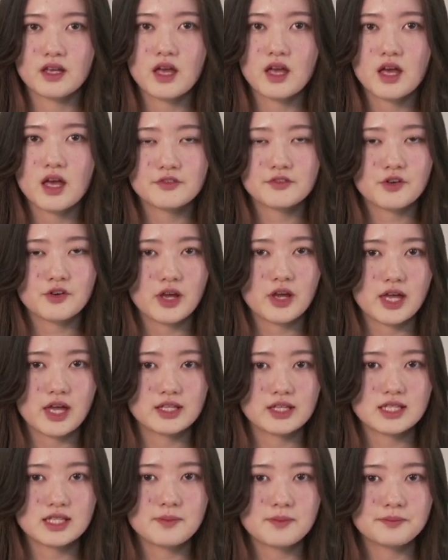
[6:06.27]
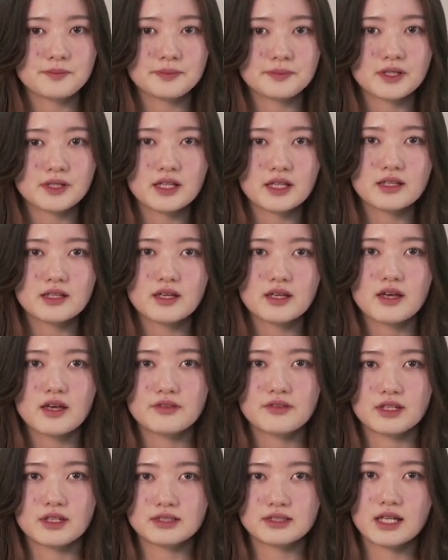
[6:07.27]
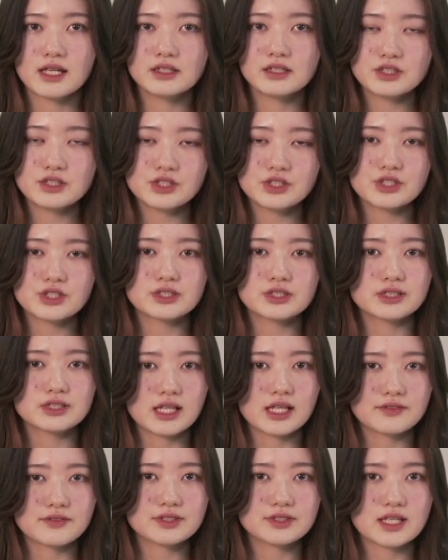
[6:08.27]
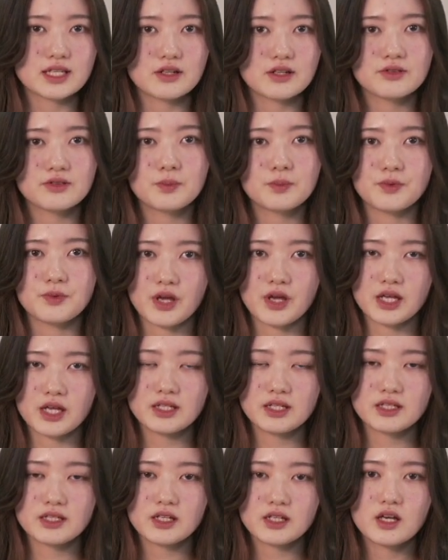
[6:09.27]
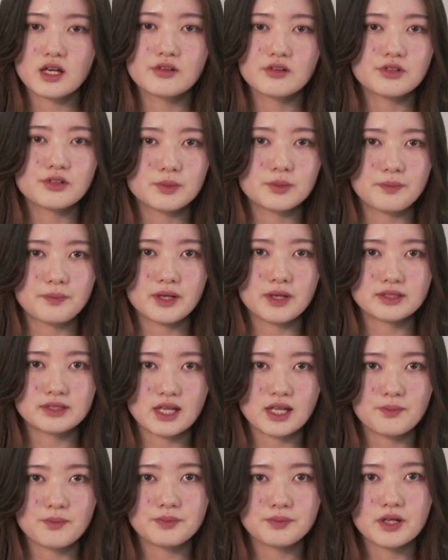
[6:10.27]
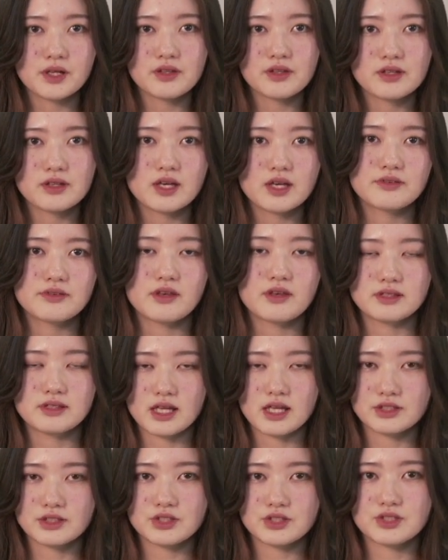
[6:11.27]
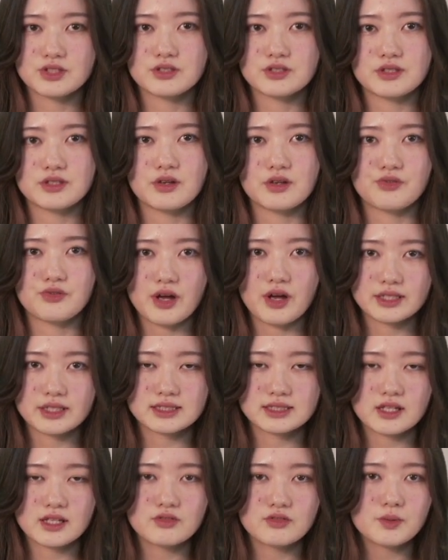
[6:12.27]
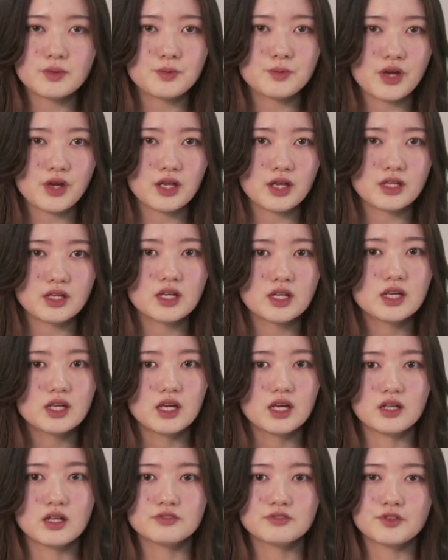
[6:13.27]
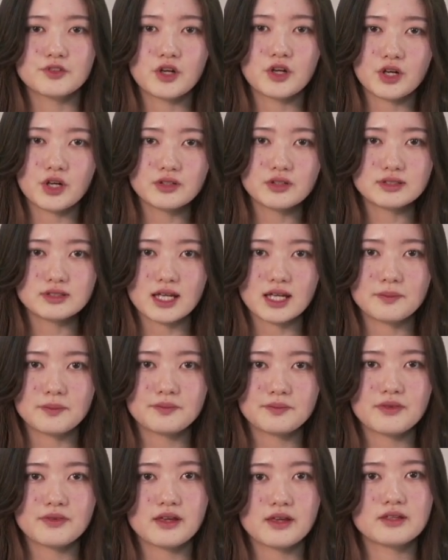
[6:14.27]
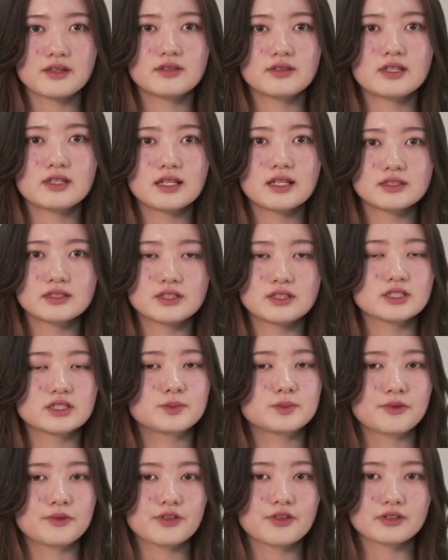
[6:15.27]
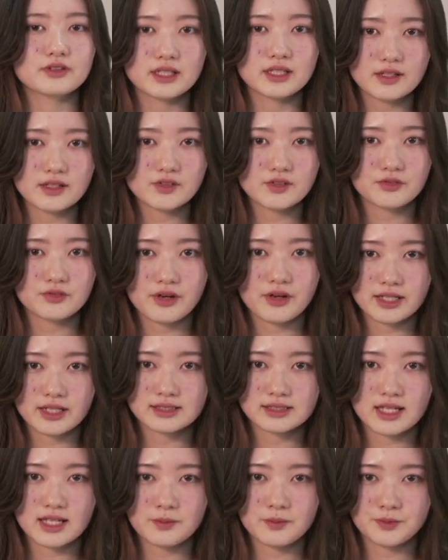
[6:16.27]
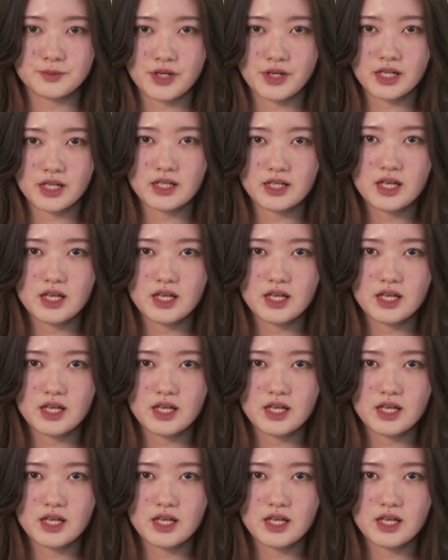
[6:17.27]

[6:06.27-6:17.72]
For A-type blood, they tend to use left side of the brain. For B-type blood, they tend to use the right side of the brain. And for O-type, they tend to use both left and right side brain,